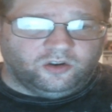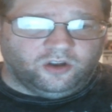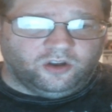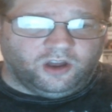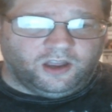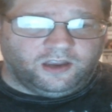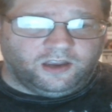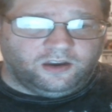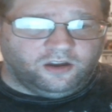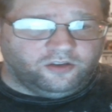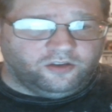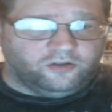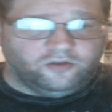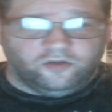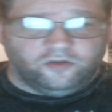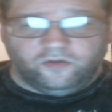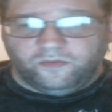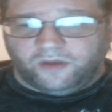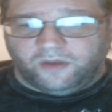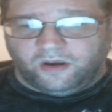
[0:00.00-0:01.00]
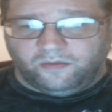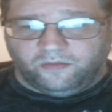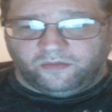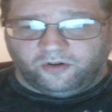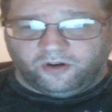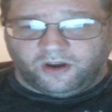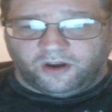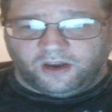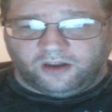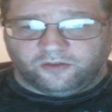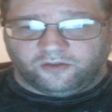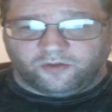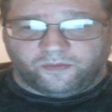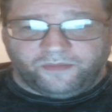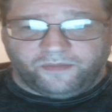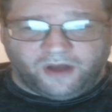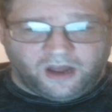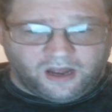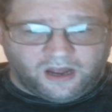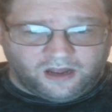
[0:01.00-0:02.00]
another new member, an
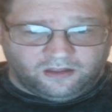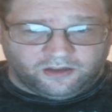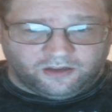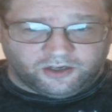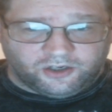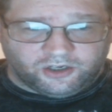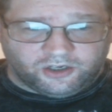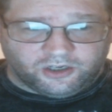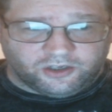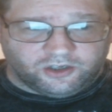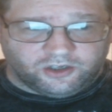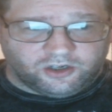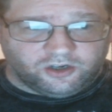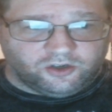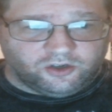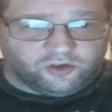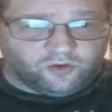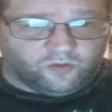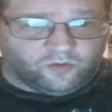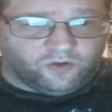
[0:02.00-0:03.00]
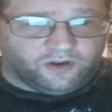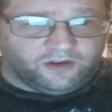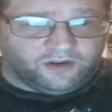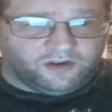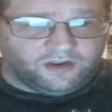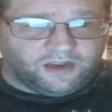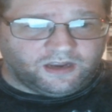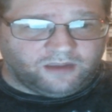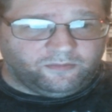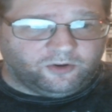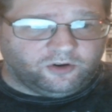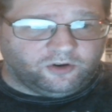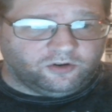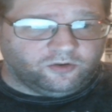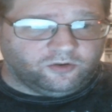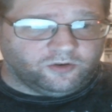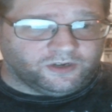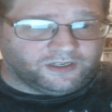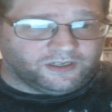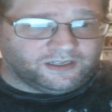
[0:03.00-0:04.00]
anthropologist, joined named
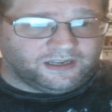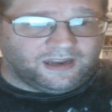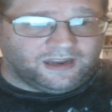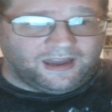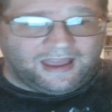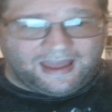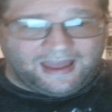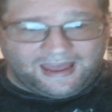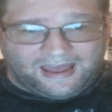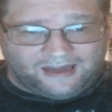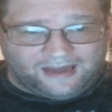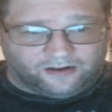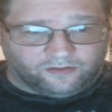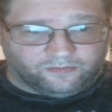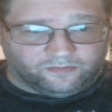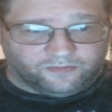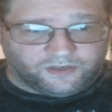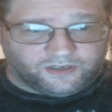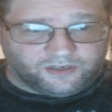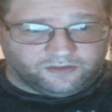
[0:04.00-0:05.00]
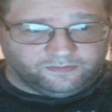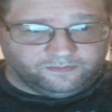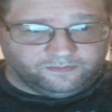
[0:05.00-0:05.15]
Kristen Adams.